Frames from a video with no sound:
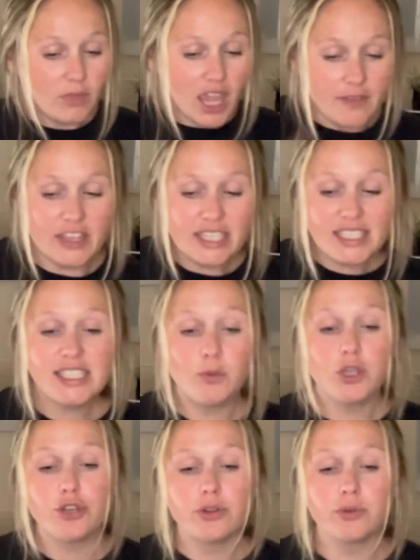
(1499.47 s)
if this is
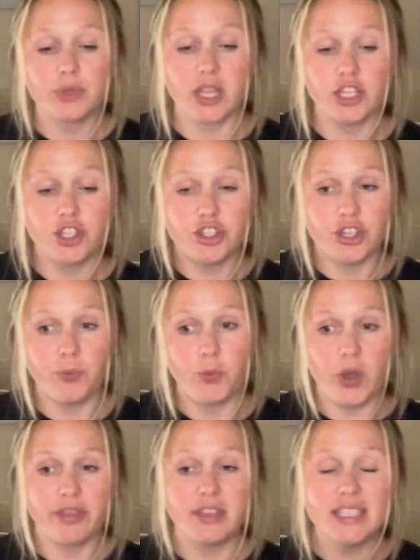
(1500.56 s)
someone you're in a relationship
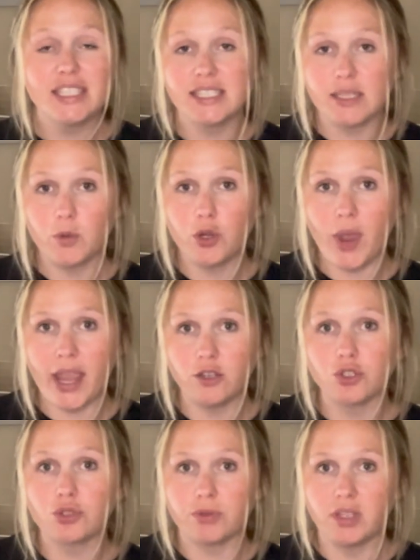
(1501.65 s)
with, this is someone who
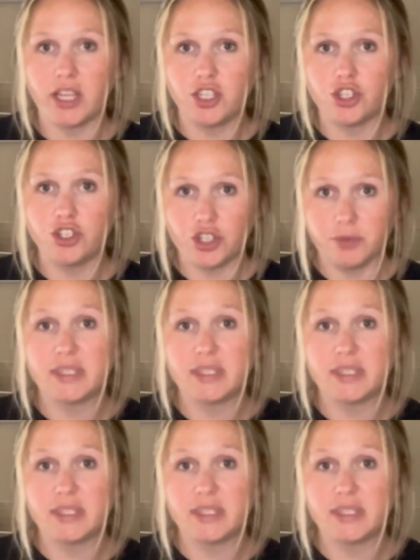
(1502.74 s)
handles relationships